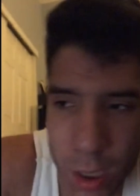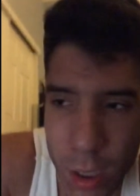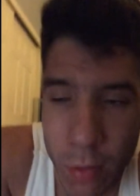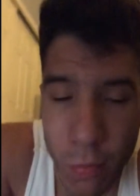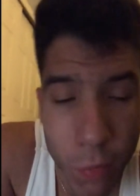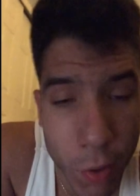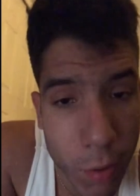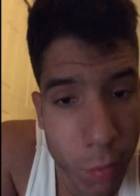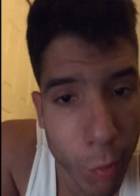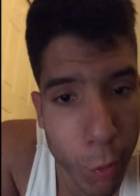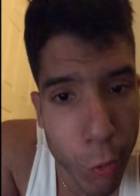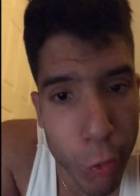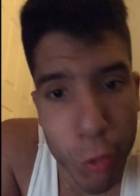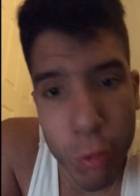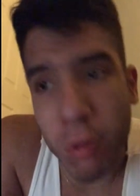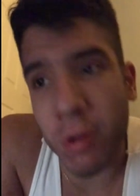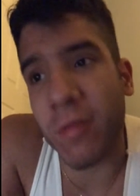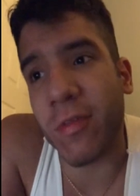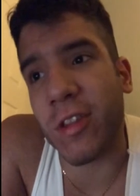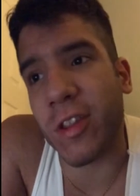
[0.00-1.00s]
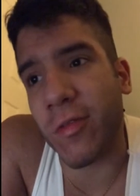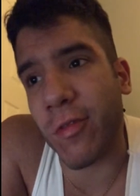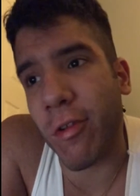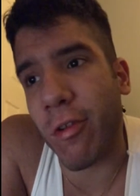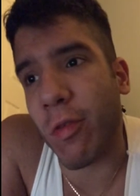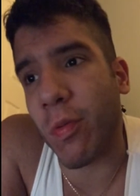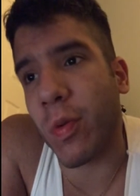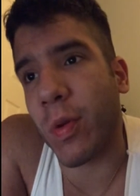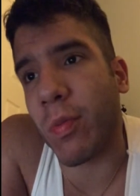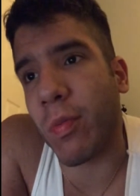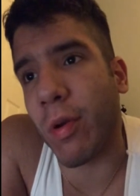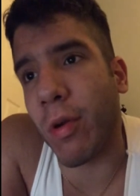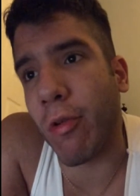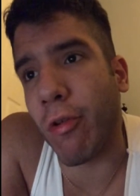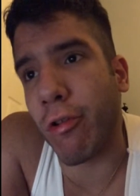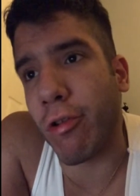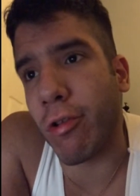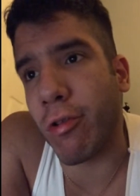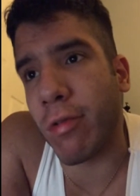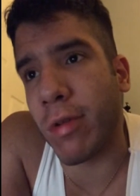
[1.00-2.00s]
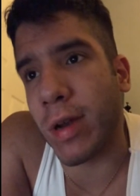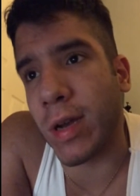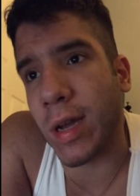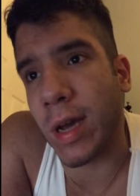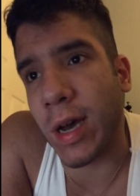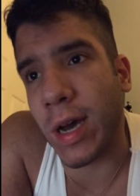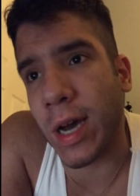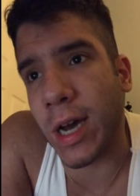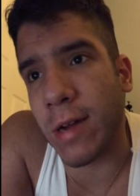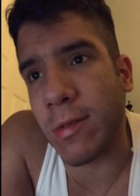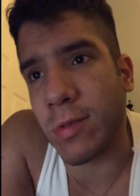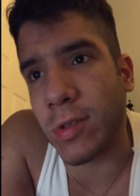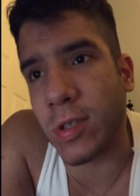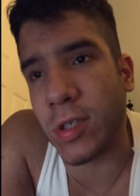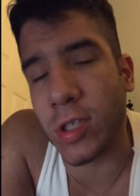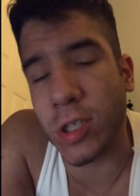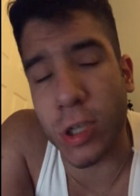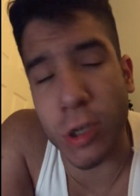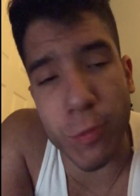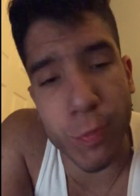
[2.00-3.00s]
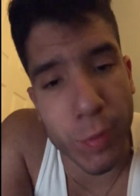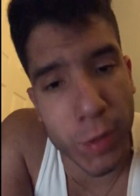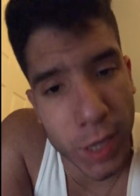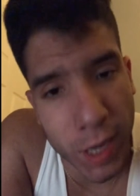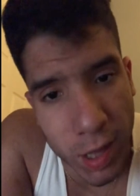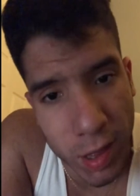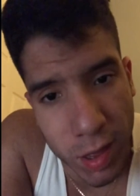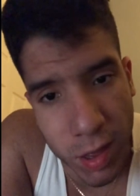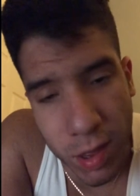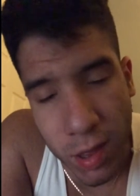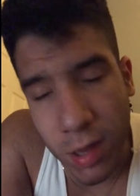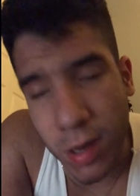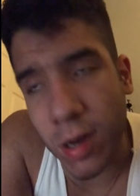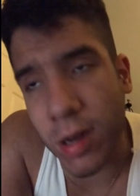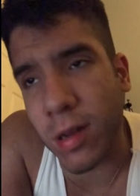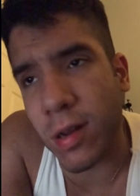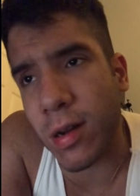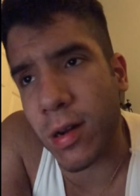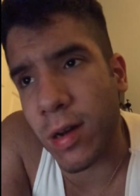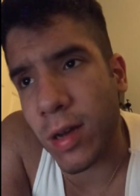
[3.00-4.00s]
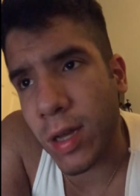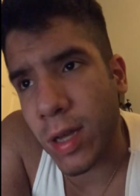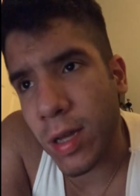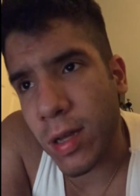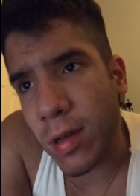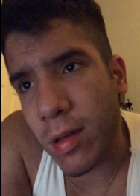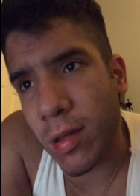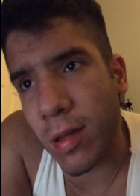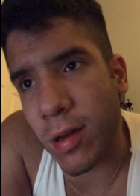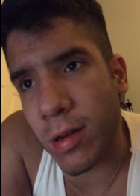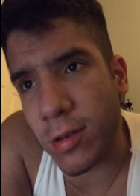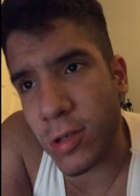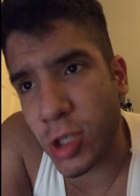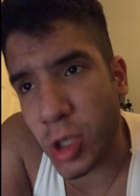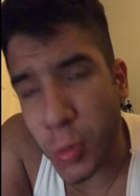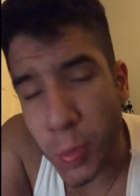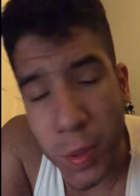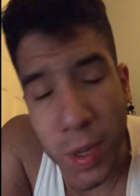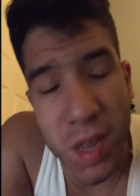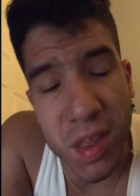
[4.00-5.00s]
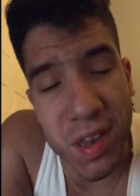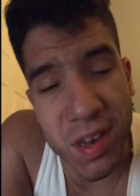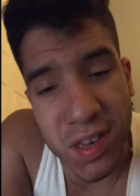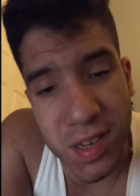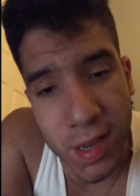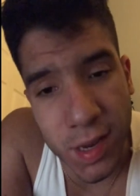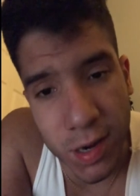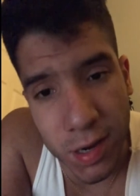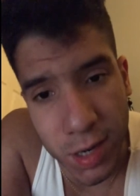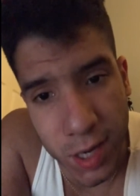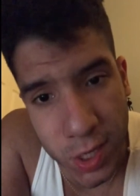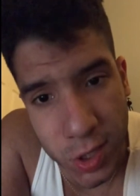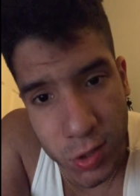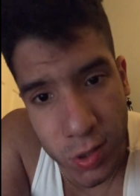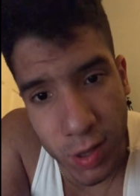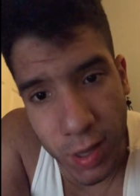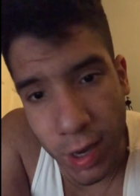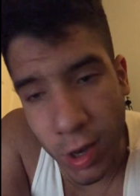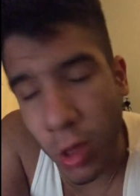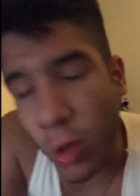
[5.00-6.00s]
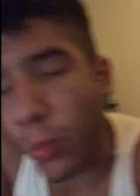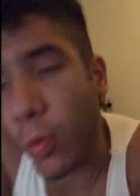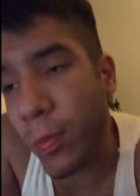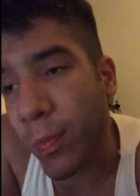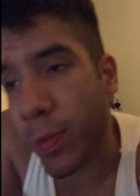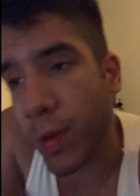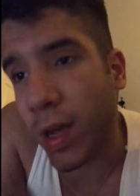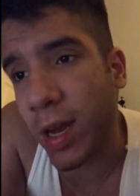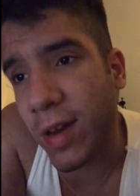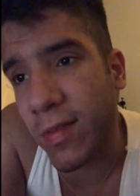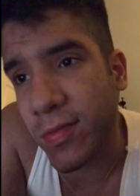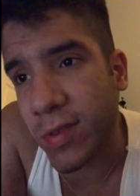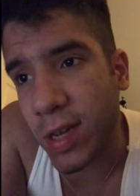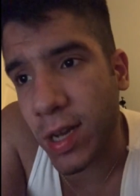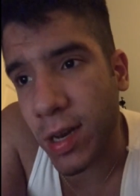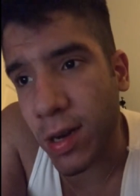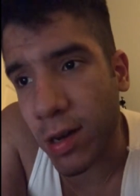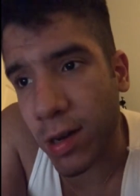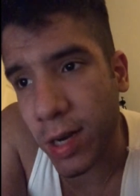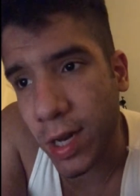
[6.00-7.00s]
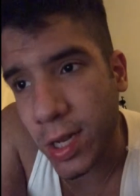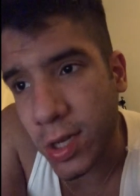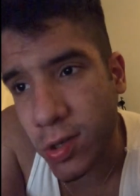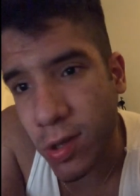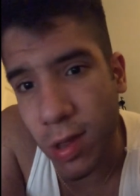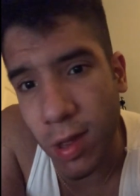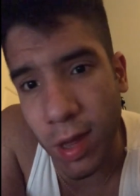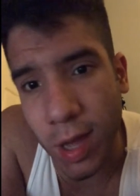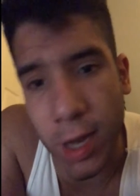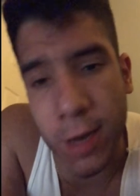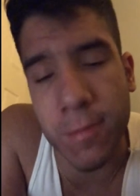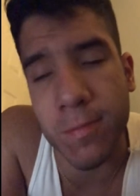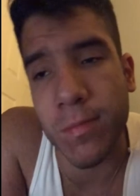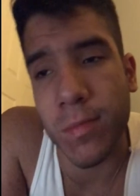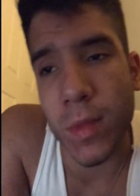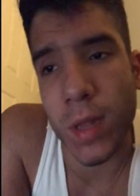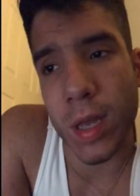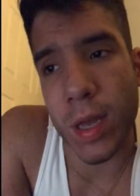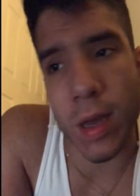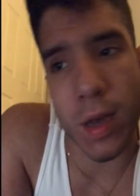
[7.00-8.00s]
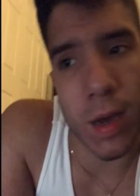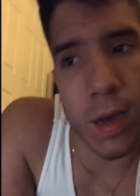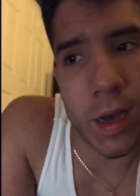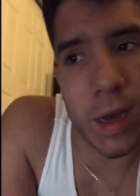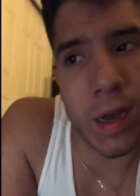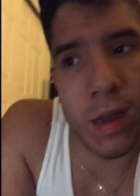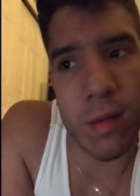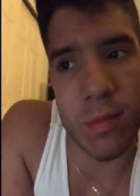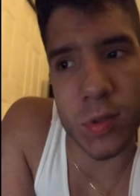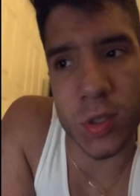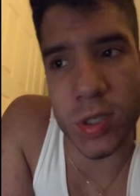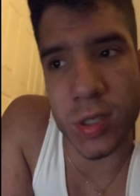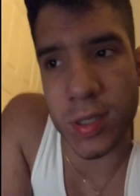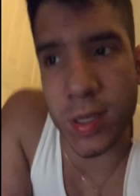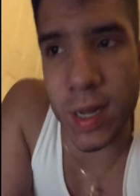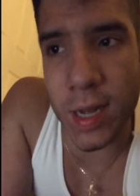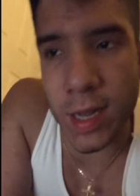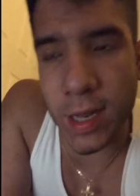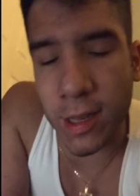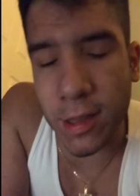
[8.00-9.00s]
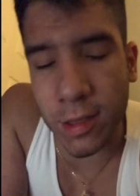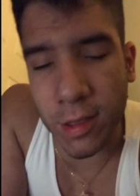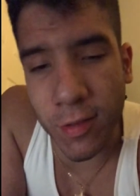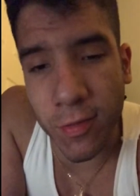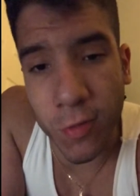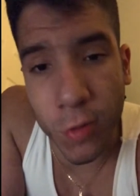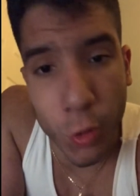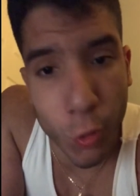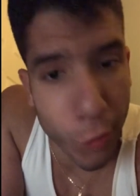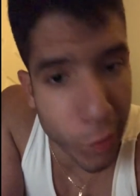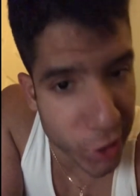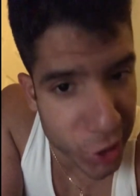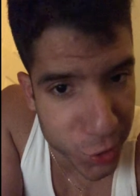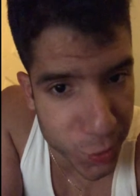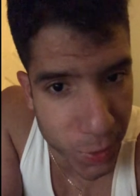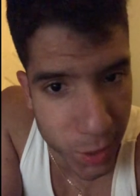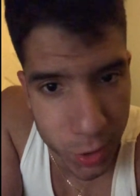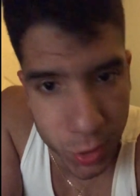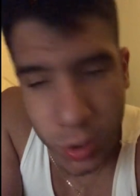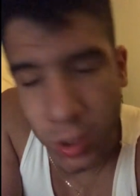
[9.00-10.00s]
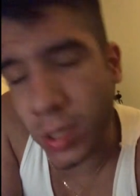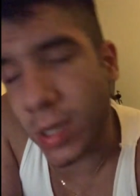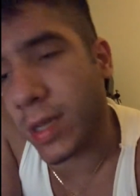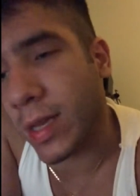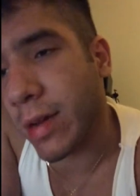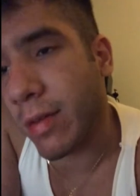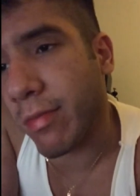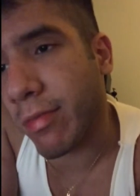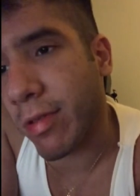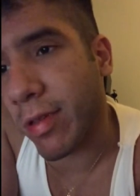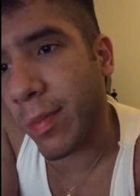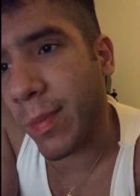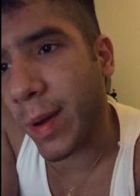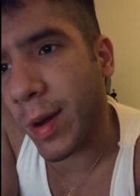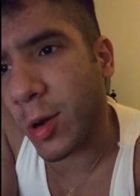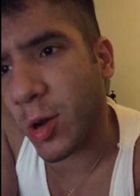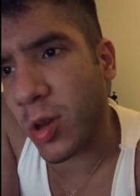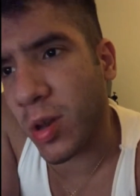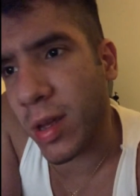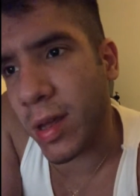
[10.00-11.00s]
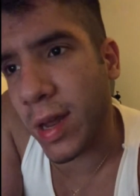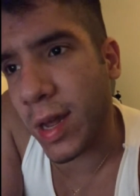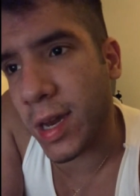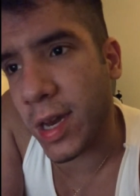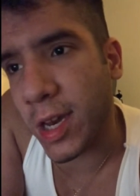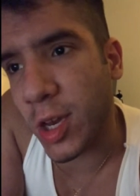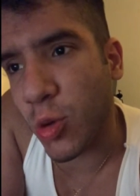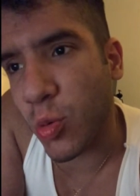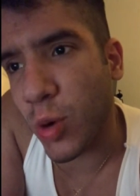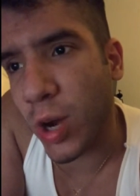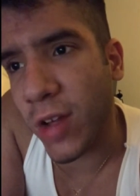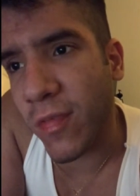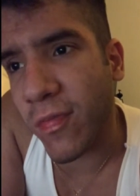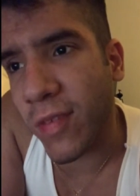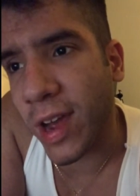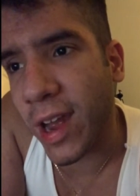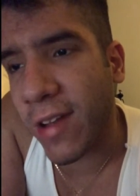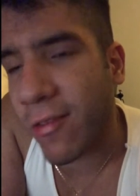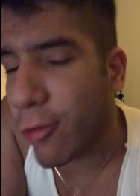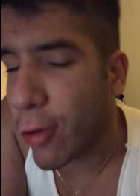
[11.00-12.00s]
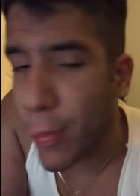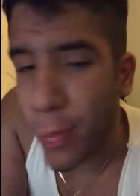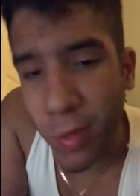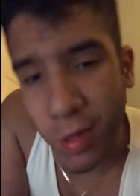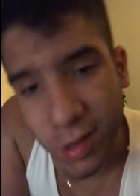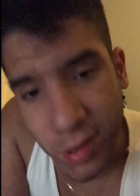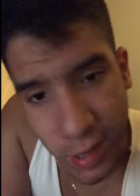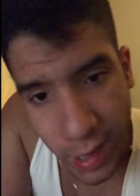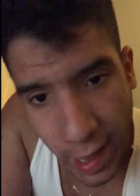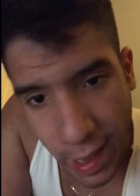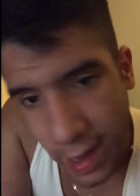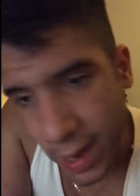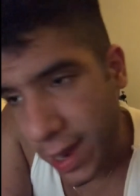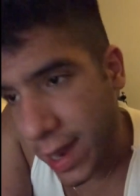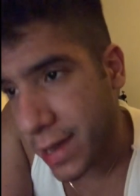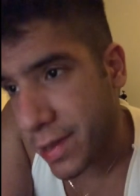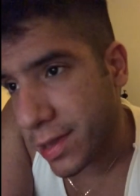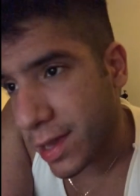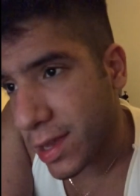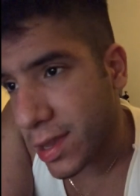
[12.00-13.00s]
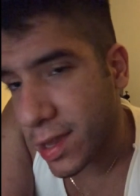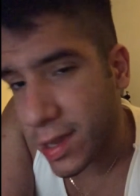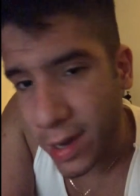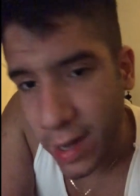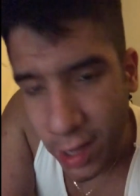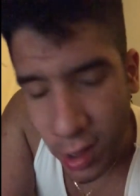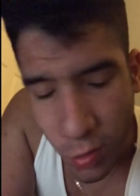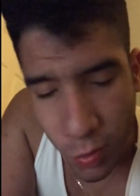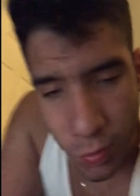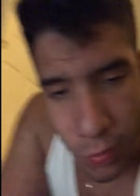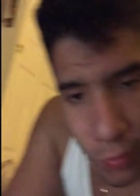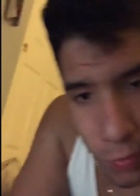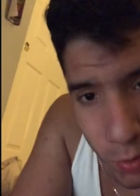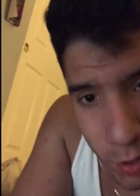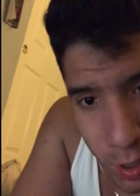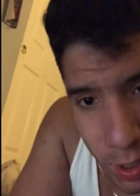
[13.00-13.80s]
what we were doing for the first one, we were doing just 2 plates. So 2 plates of 10 on each side. So 1 plate of 10 on each side. Just to get the full range of motion, and I did 25 reps on that. And then the next one